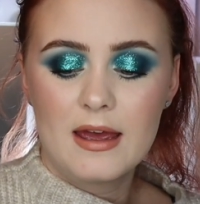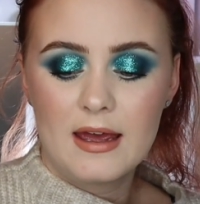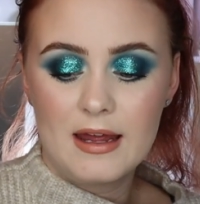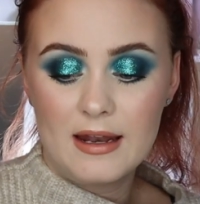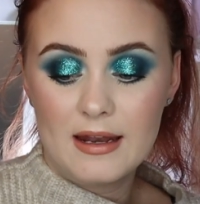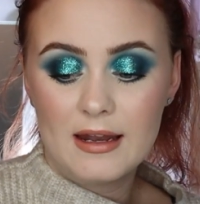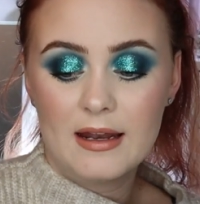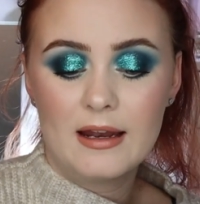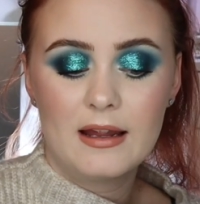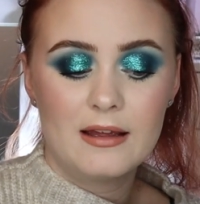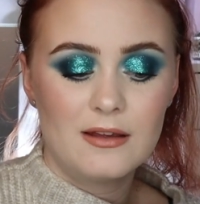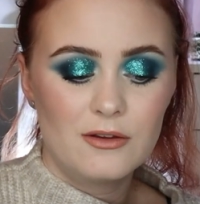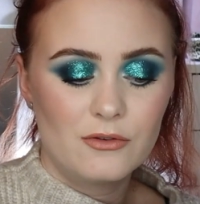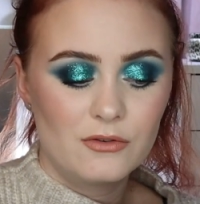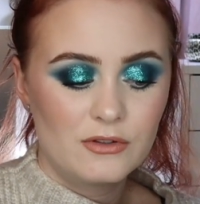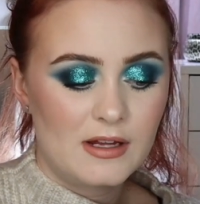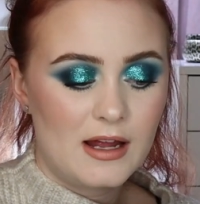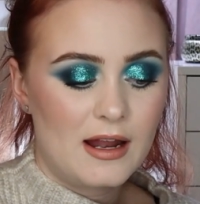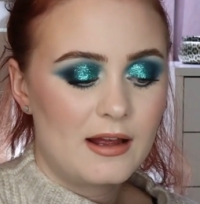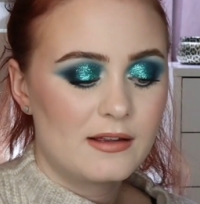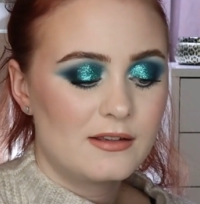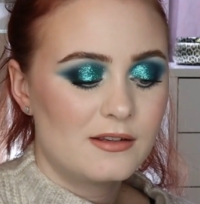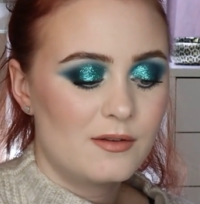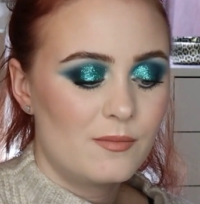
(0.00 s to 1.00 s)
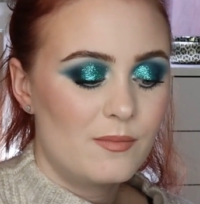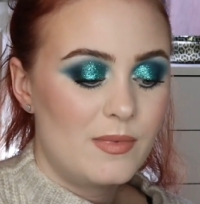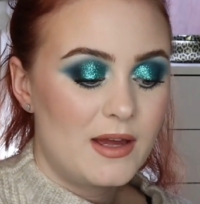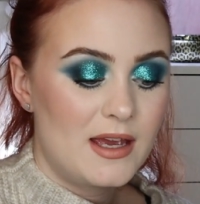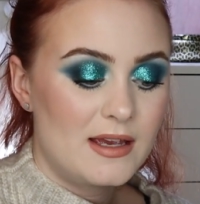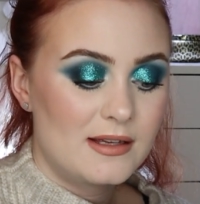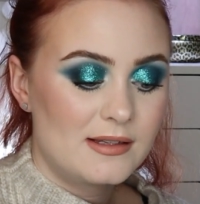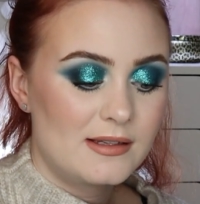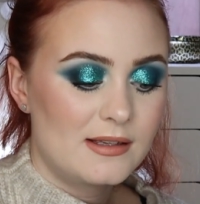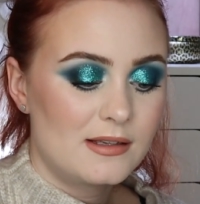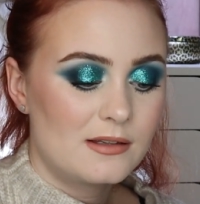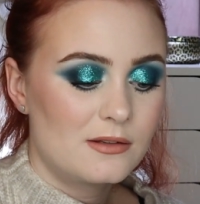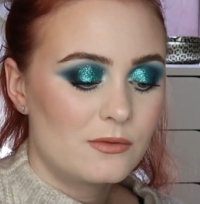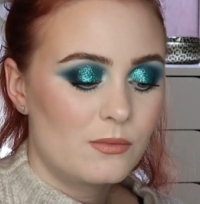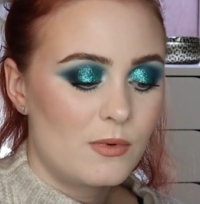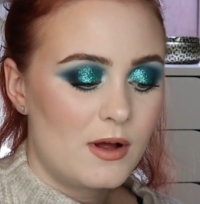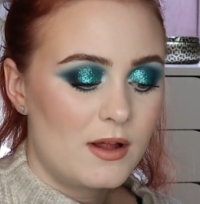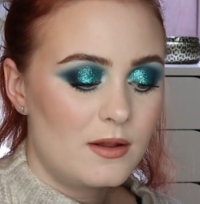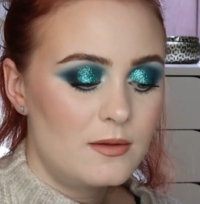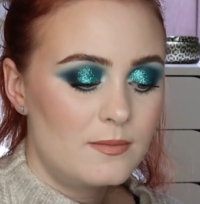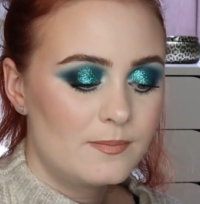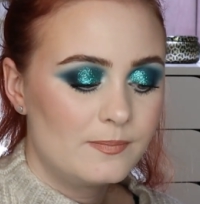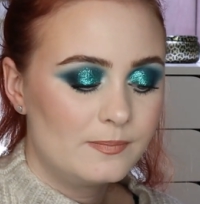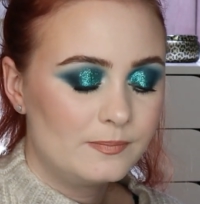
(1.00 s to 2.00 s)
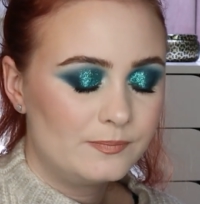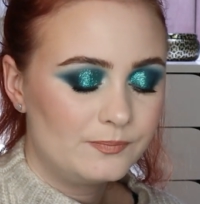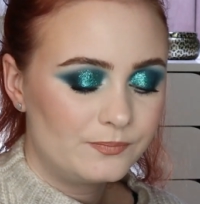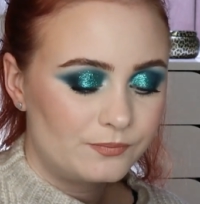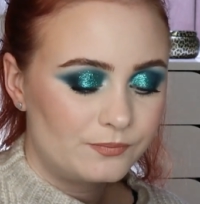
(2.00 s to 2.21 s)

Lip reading: and then I used that as a base as well